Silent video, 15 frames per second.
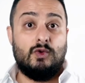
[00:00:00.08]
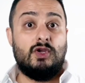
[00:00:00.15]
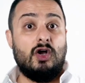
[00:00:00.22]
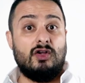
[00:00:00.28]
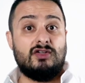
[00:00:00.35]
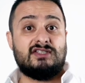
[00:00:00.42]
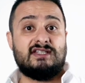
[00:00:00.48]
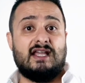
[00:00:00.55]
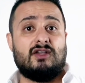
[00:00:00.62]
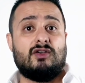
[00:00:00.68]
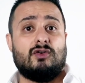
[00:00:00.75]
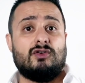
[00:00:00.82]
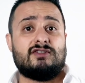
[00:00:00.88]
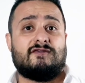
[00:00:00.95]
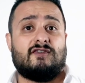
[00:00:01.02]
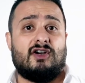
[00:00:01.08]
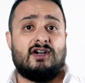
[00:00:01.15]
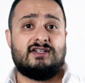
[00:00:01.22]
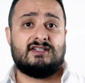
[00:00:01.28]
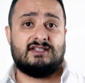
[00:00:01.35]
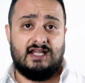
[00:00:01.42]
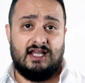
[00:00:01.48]
all set goals for
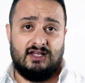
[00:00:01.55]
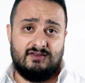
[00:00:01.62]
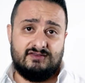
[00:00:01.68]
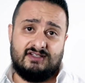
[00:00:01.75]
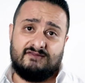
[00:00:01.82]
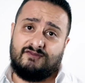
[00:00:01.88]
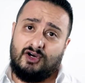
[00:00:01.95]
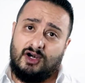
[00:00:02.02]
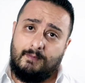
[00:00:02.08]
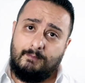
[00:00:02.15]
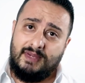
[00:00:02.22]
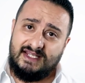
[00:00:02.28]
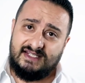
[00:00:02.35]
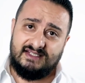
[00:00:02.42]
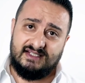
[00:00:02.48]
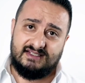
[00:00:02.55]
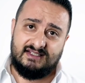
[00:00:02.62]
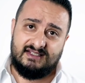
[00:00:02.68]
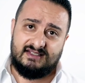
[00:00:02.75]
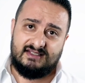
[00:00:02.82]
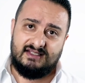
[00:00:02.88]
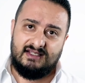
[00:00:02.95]
ourselves and for our
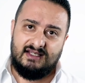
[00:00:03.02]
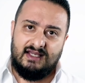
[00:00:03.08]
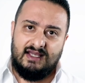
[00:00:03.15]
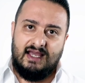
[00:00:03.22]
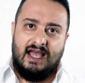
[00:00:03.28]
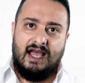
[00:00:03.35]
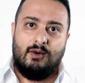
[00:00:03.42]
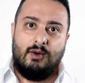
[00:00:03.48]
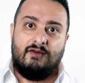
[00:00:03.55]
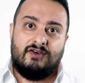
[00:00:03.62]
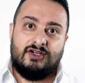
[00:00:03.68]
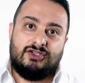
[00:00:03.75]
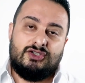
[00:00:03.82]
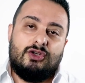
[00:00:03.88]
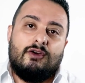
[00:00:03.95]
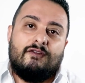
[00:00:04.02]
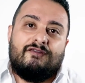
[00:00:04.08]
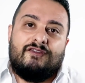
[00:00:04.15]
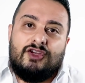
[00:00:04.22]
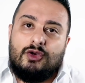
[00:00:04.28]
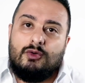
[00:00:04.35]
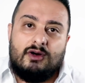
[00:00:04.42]
businesses. However, too
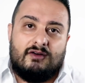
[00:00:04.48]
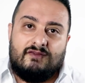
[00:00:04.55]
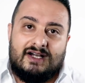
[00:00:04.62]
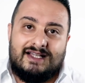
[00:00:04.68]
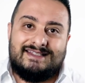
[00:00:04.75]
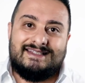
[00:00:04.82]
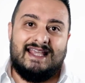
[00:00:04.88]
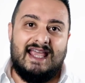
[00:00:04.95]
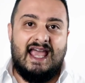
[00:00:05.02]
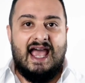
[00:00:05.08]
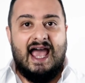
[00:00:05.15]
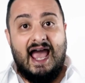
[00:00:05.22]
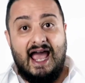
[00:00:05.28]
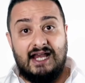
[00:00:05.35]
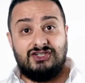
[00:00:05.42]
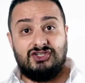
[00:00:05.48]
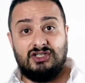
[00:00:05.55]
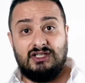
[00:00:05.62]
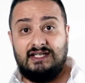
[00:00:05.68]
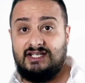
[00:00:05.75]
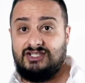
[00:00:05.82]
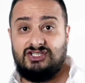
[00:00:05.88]
few of us
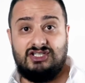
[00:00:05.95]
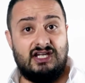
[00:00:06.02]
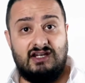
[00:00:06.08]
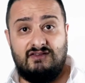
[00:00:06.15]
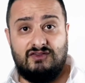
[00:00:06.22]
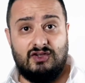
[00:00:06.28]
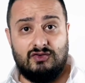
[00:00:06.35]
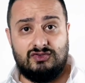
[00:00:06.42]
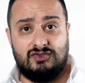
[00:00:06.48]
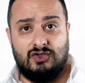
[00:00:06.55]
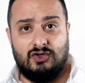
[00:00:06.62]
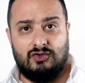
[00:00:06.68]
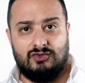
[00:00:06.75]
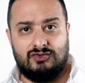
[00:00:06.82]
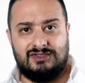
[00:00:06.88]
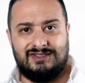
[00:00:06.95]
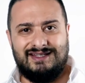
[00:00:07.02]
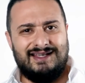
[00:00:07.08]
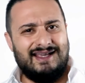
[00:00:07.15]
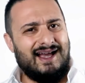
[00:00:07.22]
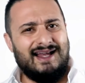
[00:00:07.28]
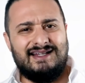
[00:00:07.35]
actually achieve those goals,
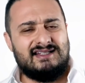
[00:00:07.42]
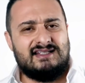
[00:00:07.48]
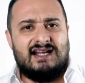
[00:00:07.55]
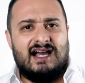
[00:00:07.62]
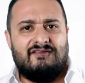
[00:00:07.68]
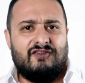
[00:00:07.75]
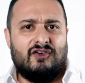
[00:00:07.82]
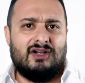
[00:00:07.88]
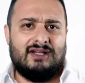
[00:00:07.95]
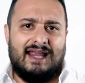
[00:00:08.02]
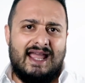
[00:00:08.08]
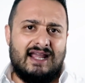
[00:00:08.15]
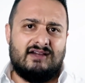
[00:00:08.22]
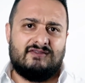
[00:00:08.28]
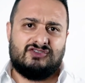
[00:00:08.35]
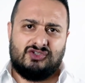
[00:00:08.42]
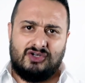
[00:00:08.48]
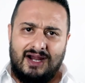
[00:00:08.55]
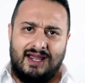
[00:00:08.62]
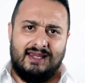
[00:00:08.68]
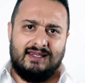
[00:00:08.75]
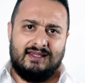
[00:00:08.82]
and it's not for a lack of
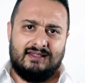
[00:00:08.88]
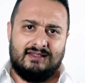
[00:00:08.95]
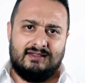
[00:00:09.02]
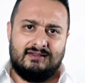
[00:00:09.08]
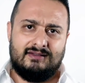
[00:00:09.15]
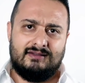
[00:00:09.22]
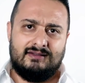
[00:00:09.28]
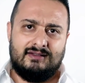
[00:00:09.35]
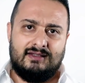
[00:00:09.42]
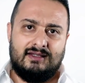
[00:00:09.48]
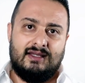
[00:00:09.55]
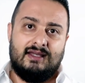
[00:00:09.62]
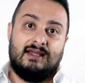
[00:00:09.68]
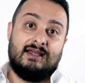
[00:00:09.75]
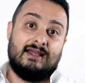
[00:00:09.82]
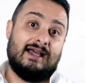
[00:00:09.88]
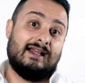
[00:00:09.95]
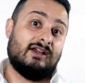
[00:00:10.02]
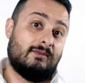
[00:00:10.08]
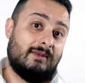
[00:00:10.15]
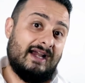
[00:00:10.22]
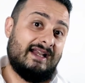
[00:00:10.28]
trying.
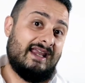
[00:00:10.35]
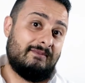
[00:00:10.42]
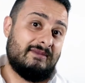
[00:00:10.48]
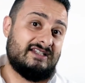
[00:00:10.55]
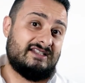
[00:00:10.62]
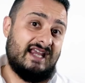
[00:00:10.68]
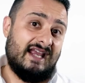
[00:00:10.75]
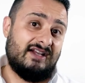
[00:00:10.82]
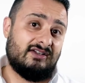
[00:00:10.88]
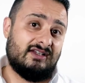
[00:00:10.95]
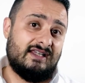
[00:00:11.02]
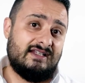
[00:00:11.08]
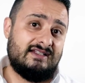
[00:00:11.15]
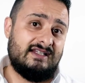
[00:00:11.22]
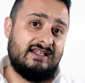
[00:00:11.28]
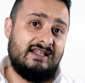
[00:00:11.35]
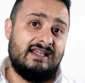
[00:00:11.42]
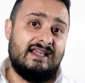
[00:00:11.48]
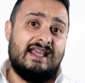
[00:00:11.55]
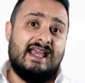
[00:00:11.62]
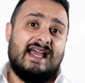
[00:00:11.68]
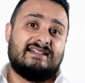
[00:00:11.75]
Hello, my name is Daniel Hindi,
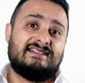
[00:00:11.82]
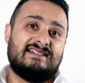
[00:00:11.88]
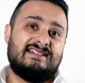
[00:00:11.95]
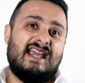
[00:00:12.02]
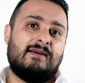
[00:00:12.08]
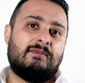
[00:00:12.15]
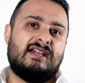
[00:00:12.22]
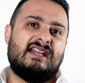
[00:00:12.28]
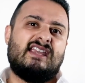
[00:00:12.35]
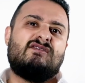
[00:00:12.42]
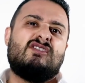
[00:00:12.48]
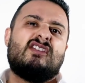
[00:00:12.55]
and today I'm going to give you the